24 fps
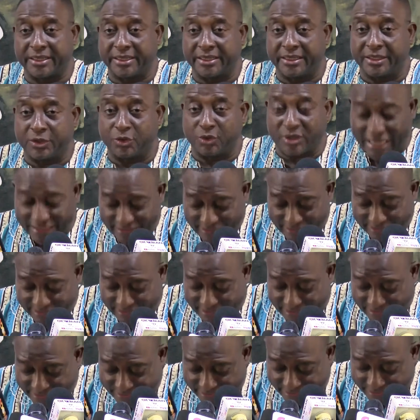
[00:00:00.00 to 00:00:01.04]
United
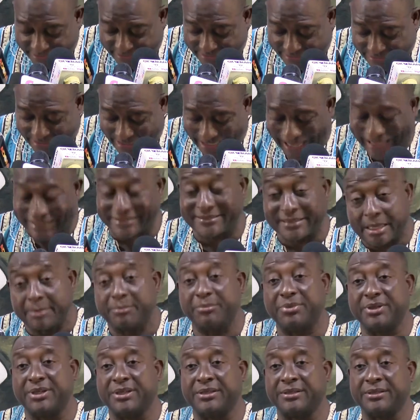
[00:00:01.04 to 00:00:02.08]
Nations
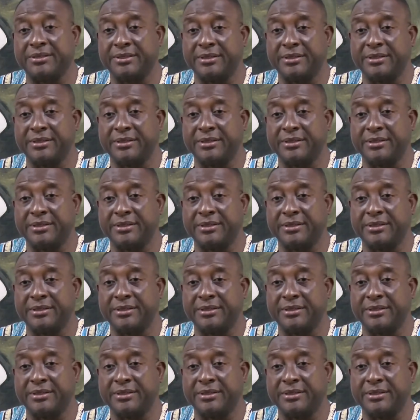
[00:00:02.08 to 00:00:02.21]
Assembly